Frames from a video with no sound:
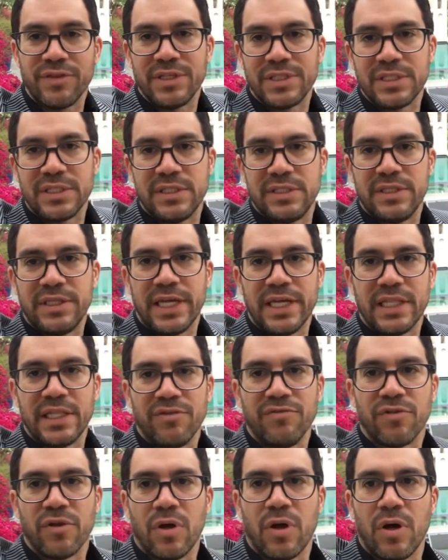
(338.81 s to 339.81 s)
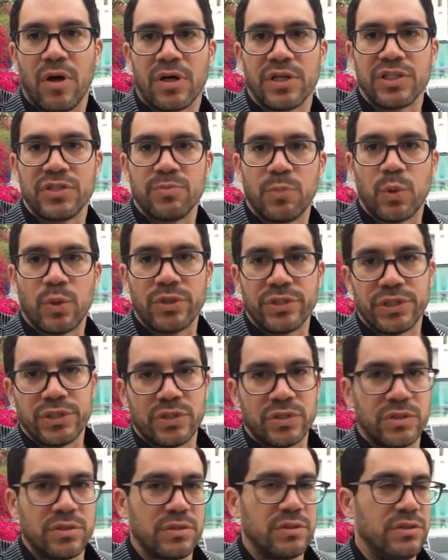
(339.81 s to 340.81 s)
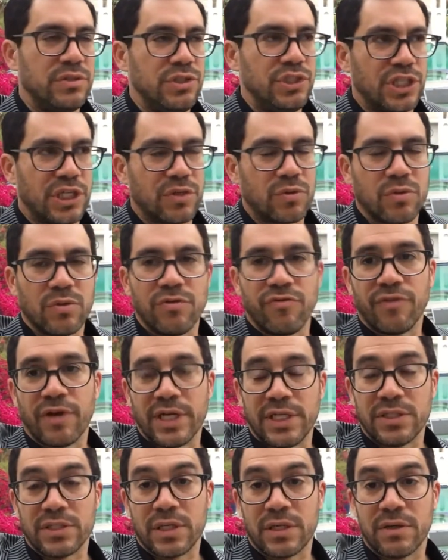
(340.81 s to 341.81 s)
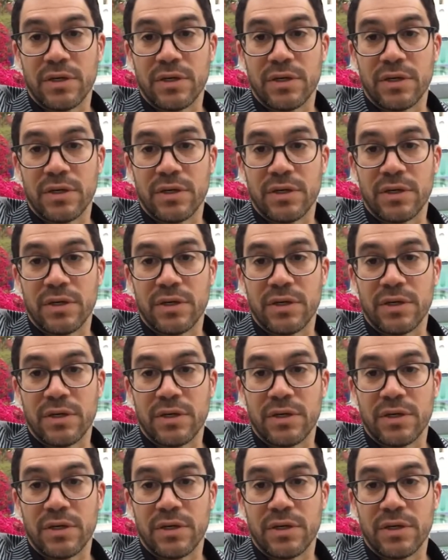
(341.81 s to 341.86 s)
and this daily vlog is more just general advice.